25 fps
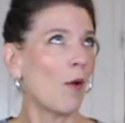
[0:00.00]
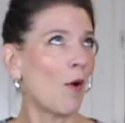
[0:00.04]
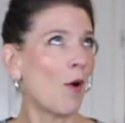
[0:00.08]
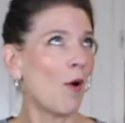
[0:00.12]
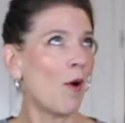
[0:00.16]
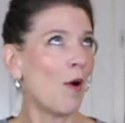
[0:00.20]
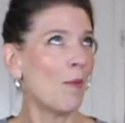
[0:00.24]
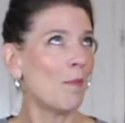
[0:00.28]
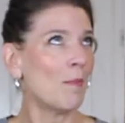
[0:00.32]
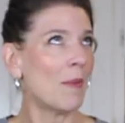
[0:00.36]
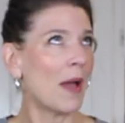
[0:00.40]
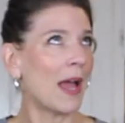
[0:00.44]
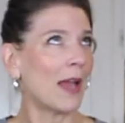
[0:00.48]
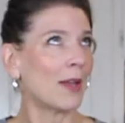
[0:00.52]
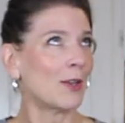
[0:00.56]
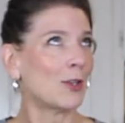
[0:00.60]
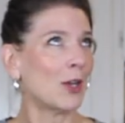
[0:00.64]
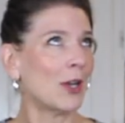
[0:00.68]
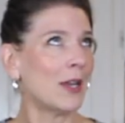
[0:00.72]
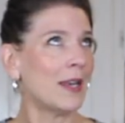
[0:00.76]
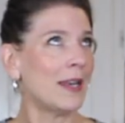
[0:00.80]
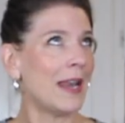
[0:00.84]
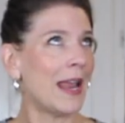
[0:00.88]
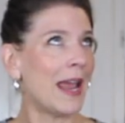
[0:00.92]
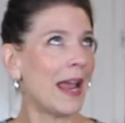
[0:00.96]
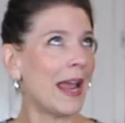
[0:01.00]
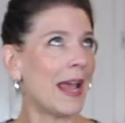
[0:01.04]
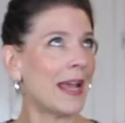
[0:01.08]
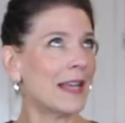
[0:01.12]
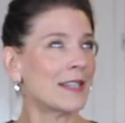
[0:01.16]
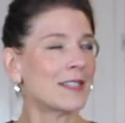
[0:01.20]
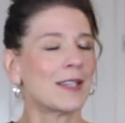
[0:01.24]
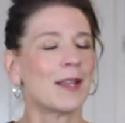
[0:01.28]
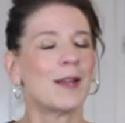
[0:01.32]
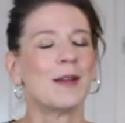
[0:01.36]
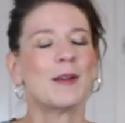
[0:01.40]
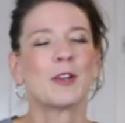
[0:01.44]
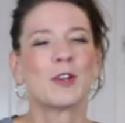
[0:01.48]
Oh my
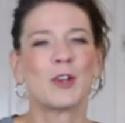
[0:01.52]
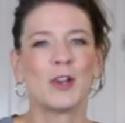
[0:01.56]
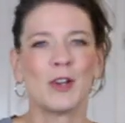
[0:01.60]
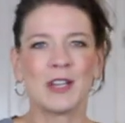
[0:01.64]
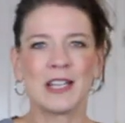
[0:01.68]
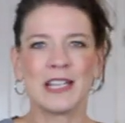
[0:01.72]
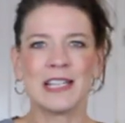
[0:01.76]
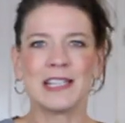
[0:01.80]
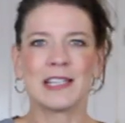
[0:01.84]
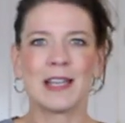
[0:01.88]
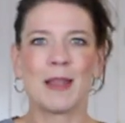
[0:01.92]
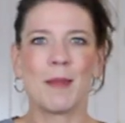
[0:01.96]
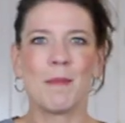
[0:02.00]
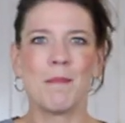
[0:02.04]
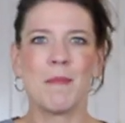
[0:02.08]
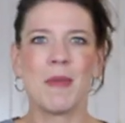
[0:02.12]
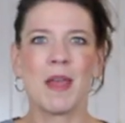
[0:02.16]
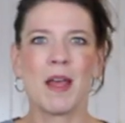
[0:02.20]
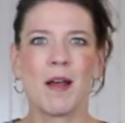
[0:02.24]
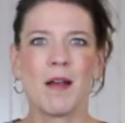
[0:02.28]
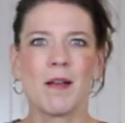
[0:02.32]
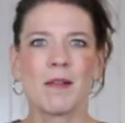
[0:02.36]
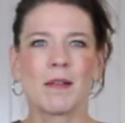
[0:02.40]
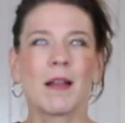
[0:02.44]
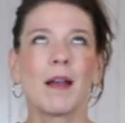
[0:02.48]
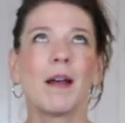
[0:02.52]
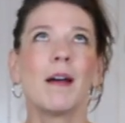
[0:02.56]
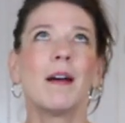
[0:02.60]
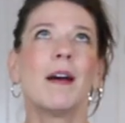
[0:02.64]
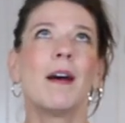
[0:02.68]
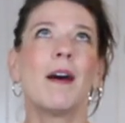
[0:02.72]
goodness. Cookies and milk.